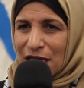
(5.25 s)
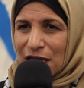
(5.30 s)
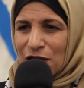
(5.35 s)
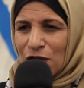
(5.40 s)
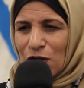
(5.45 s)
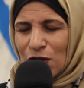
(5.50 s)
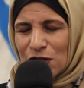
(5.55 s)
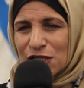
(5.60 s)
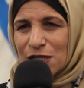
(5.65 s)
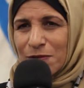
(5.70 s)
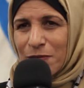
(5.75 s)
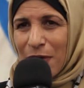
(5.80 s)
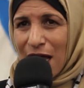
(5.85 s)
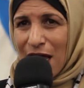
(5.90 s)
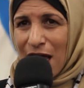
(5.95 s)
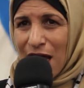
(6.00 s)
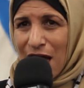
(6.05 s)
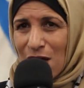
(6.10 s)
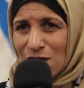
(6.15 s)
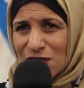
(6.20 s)
next to my
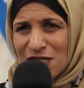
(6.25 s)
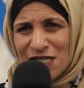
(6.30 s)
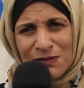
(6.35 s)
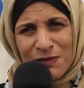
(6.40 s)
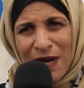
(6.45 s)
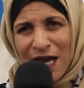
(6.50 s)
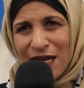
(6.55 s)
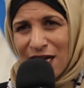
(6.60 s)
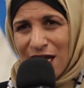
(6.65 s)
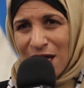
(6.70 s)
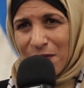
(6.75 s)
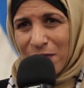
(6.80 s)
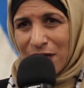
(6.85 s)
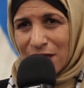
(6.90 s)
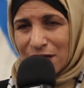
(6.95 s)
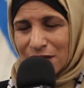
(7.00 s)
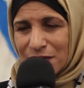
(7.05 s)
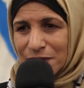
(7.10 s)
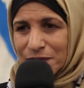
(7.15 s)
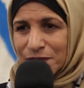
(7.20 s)
house. He's my neighbor.
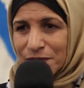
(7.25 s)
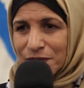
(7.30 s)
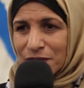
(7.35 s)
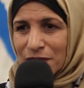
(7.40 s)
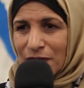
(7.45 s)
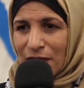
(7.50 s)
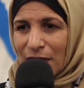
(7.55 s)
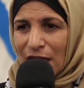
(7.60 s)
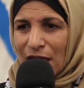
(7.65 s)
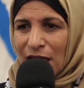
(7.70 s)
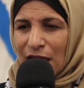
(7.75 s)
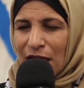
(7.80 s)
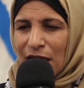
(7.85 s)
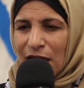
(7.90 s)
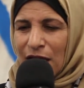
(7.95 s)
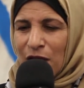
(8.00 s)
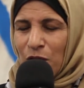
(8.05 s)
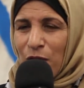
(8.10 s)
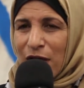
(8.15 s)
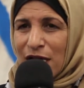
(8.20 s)

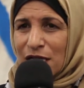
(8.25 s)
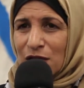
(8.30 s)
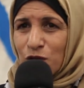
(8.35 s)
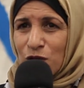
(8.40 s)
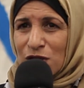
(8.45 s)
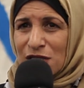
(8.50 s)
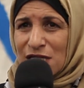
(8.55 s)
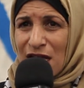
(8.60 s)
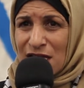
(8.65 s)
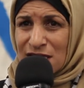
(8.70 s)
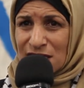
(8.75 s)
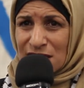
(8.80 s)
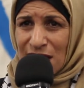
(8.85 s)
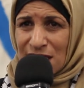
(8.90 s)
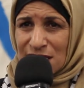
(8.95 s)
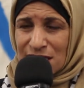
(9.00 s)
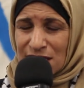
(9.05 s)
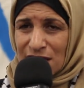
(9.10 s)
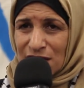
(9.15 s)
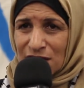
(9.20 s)
He went with his
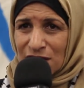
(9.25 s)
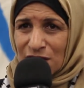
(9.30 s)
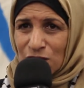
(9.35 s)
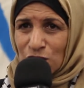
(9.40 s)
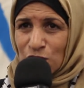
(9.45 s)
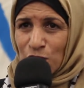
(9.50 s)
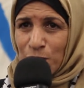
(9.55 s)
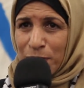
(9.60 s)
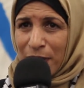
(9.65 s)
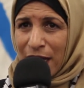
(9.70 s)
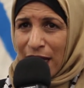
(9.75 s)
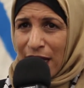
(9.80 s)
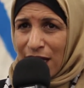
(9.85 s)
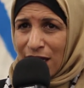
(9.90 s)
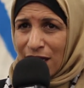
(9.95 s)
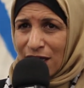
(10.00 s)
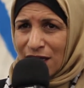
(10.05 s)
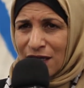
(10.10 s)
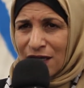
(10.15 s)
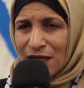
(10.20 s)
cousin to
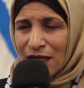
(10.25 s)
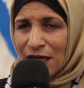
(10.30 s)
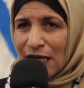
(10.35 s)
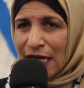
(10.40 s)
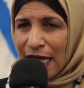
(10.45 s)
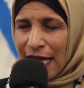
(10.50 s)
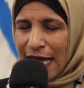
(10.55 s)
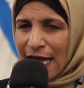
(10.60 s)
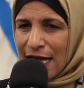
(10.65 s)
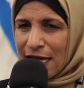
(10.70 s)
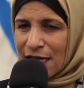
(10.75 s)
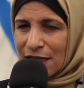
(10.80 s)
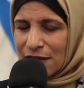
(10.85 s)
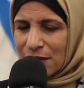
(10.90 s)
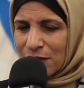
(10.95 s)
play, and